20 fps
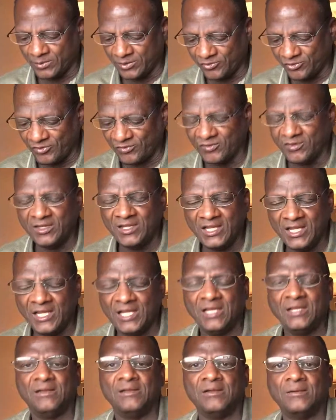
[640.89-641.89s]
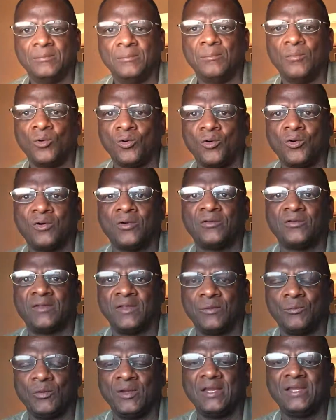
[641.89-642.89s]
We just need more
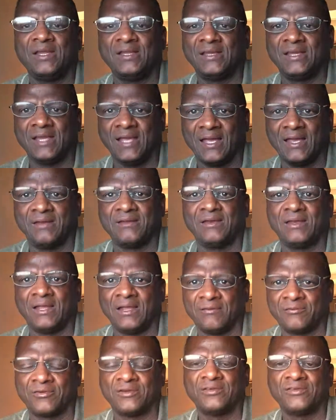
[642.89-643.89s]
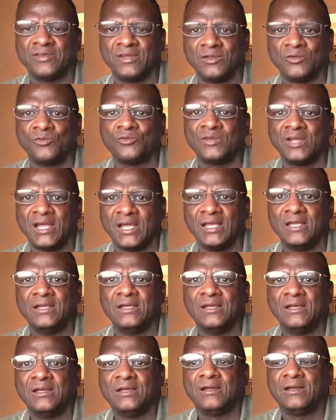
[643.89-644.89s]
than we can get every single day.
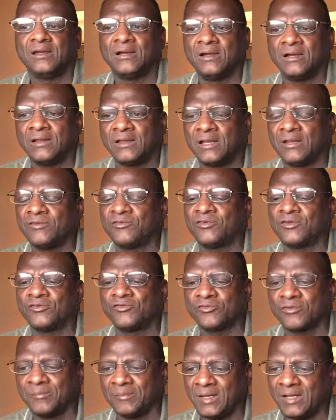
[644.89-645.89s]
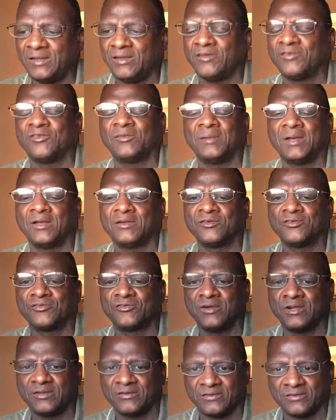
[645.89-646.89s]
That is a tremendous amount of
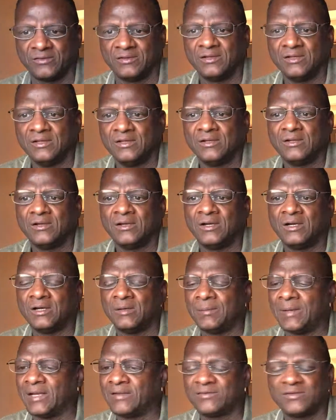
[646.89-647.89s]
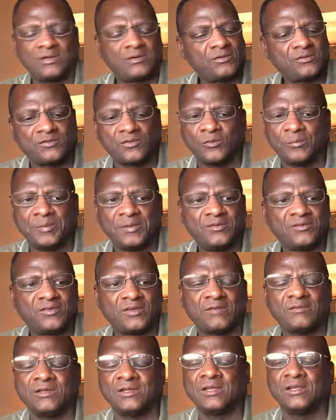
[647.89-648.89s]
stress. My center is open
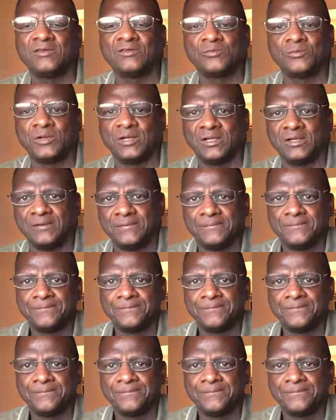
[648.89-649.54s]
7 days a week.